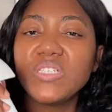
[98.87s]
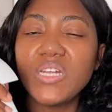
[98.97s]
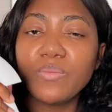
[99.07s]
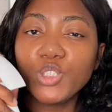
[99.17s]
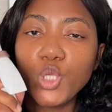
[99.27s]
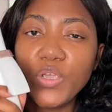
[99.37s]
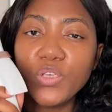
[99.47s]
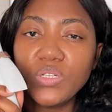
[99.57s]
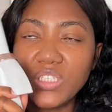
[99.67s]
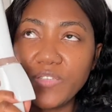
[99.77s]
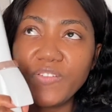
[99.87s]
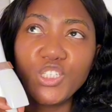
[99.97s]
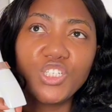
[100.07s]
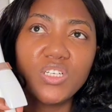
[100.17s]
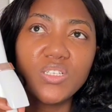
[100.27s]
I'm showing you these
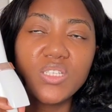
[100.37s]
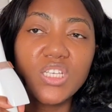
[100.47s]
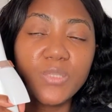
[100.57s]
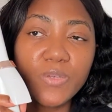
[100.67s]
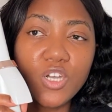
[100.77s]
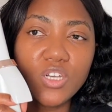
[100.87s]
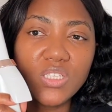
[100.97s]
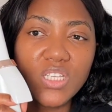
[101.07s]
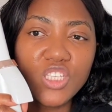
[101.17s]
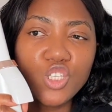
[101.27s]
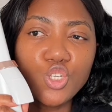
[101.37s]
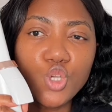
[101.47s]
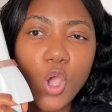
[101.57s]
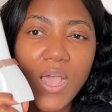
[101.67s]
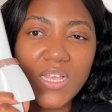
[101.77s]
features is because it's
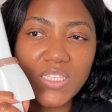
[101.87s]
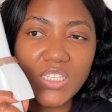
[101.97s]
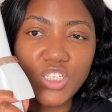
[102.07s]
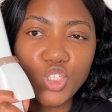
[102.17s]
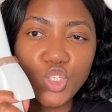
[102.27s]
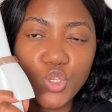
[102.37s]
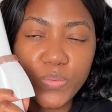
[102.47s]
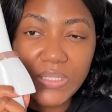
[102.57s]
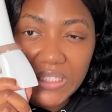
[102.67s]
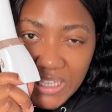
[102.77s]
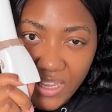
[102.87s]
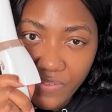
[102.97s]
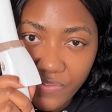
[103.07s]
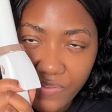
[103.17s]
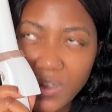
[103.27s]
not as
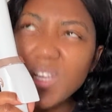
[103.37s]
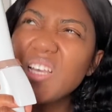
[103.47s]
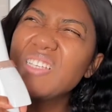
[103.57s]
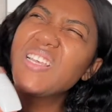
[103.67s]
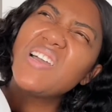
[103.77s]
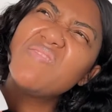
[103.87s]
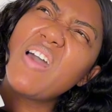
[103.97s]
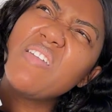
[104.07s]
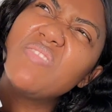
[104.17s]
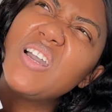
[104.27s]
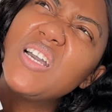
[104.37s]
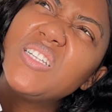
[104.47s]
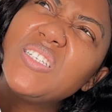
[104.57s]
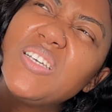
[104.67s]
intuitive. Is that a right word?